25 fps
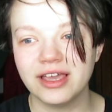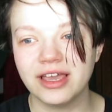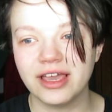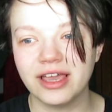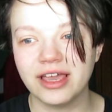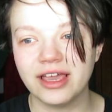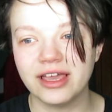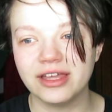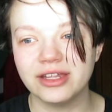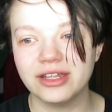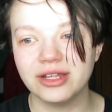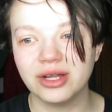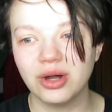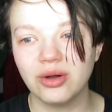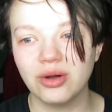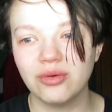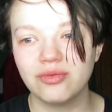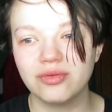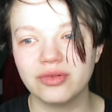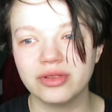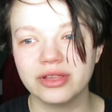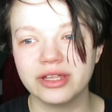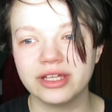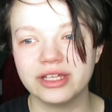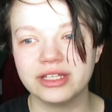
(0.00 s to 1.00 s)
And
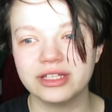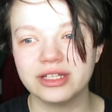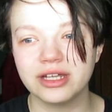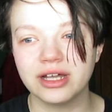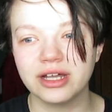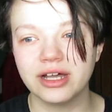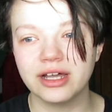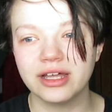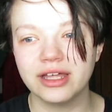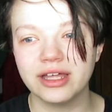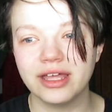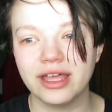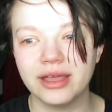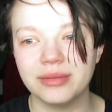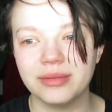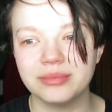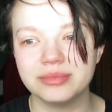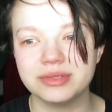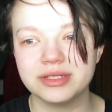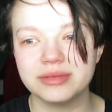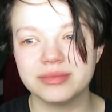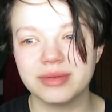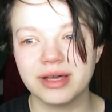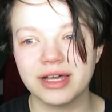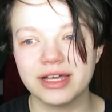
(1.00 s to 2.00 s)
hopefully not
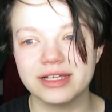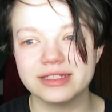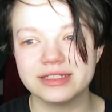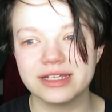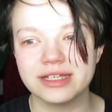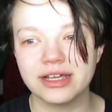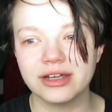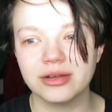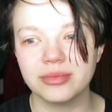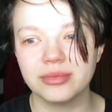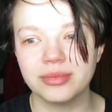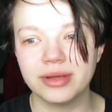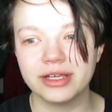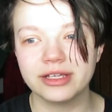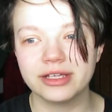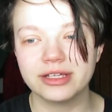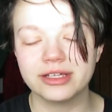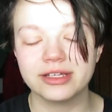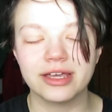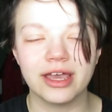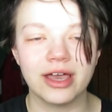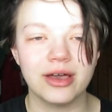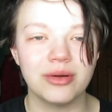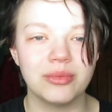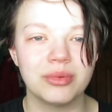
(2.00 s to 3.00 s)
empty my entire bank
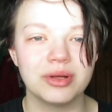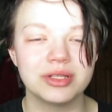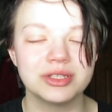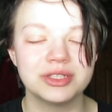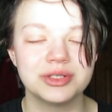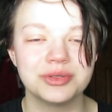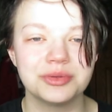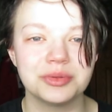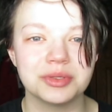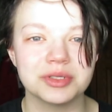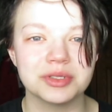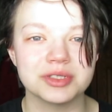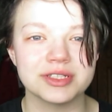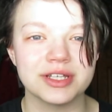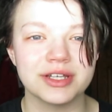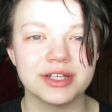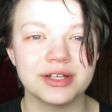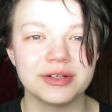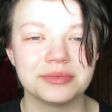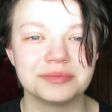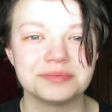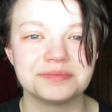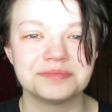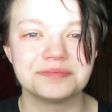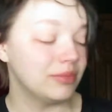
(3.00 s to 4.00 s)
account while doing so.